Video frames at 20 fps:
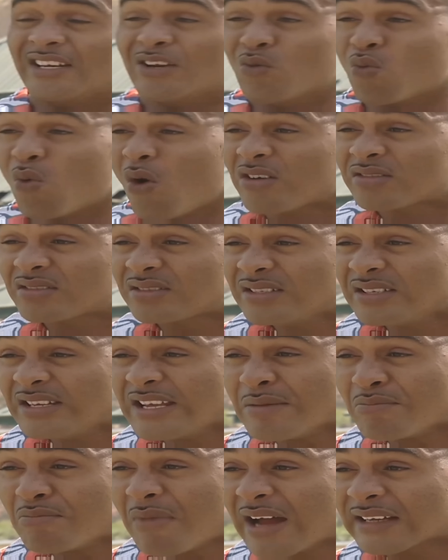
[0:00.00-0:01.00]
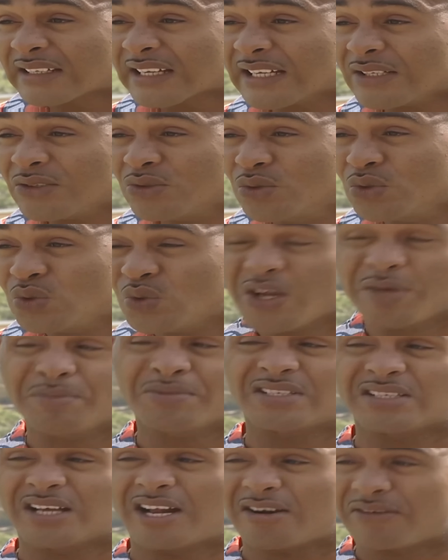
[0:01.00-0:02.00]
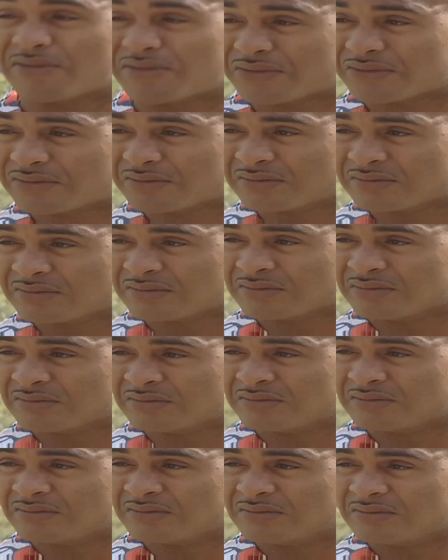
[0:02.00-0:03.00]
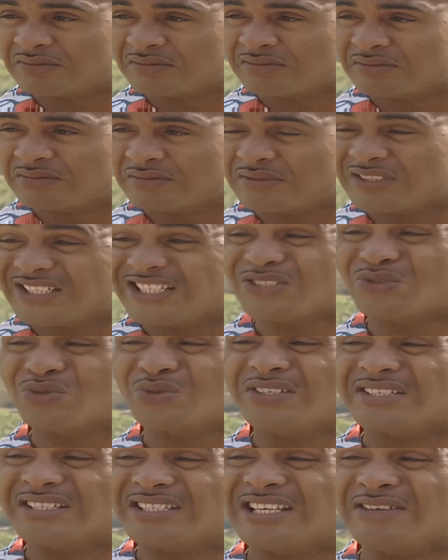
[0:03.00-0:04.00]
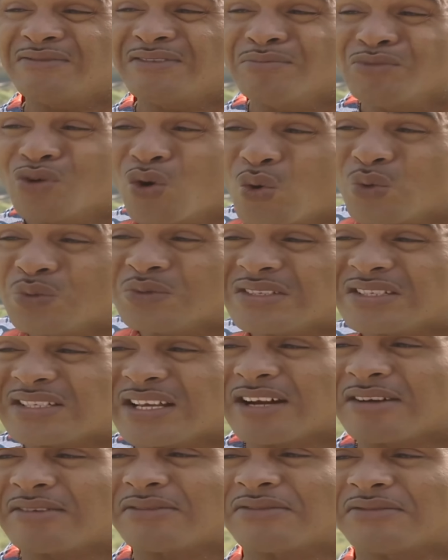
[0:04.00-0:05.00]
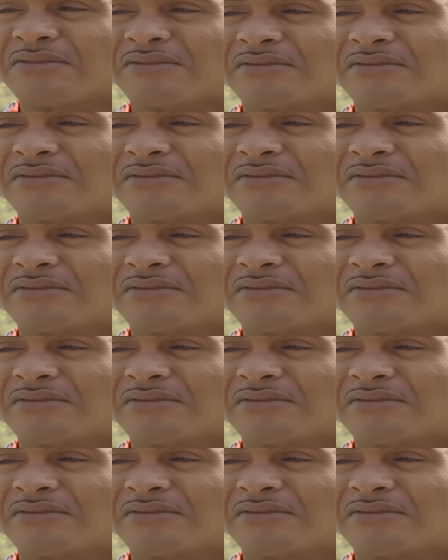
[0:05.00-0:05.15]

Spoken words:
The worst thing a man can do to himself is to deceive his own self.